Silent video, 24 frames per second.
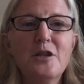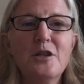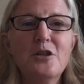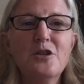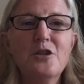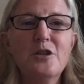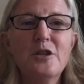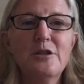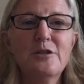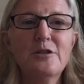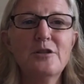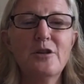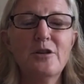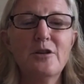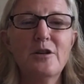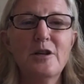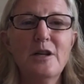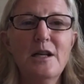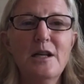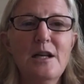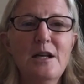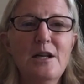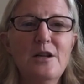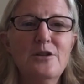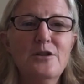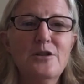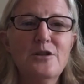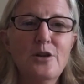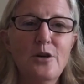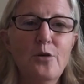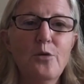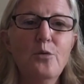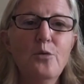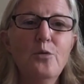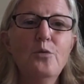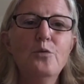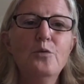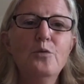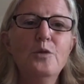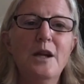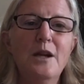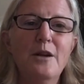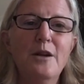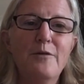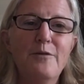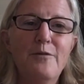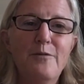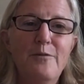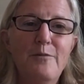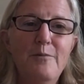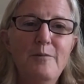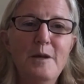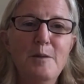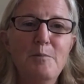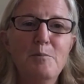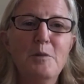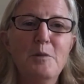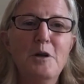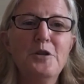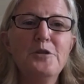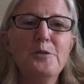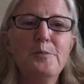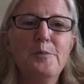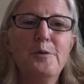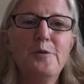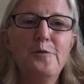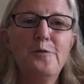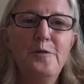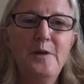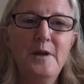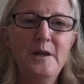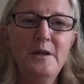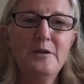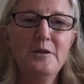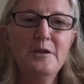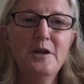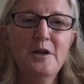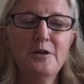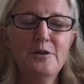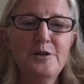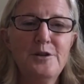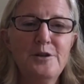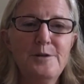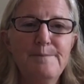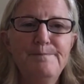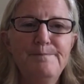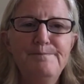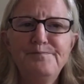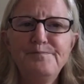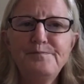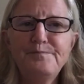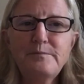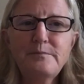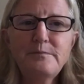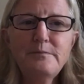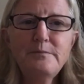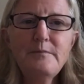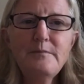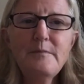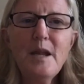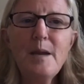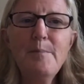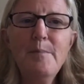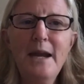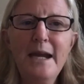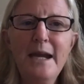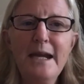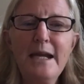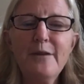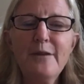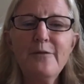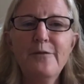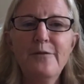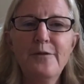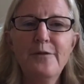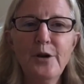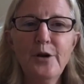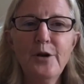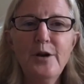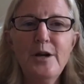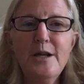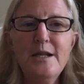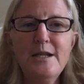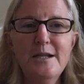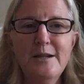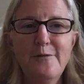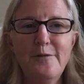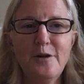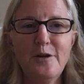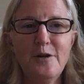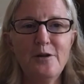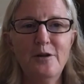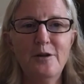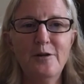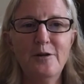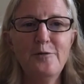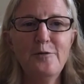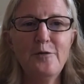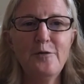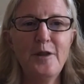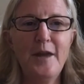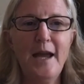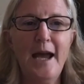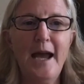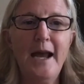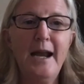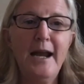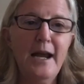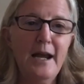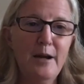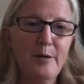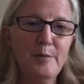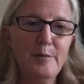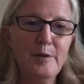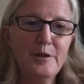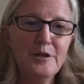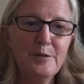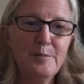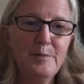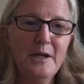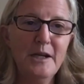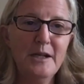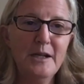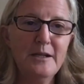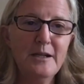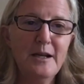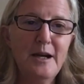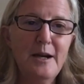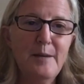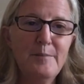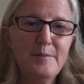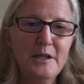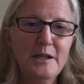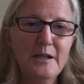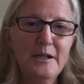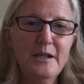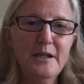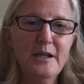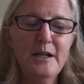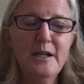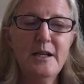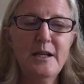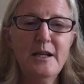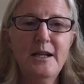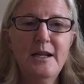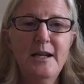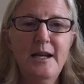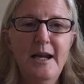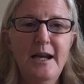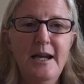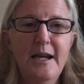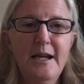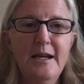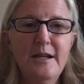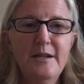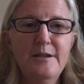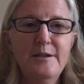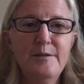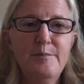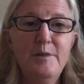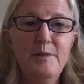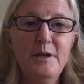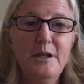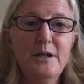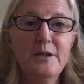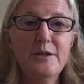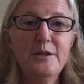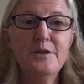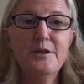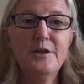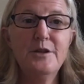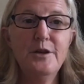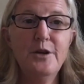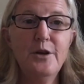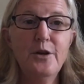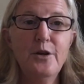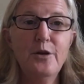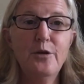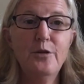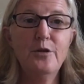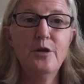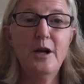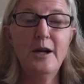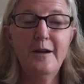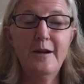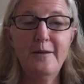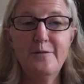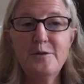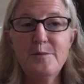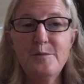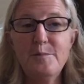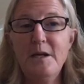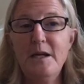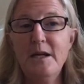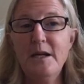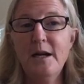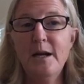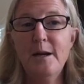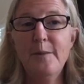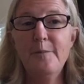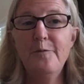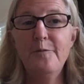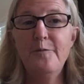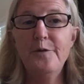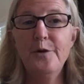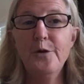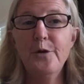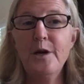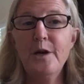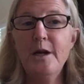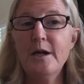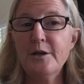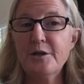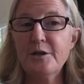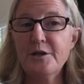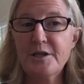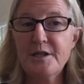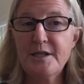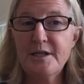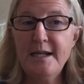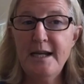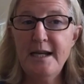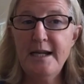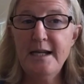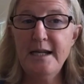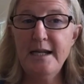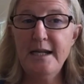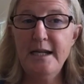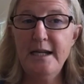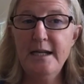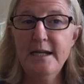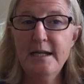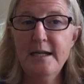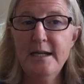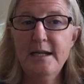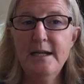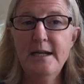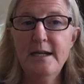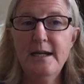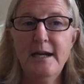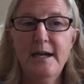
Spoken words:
off at the shelter. So, in multiple failures, make it very difficult for that animal to be adopted. And because their lives become very unsteady,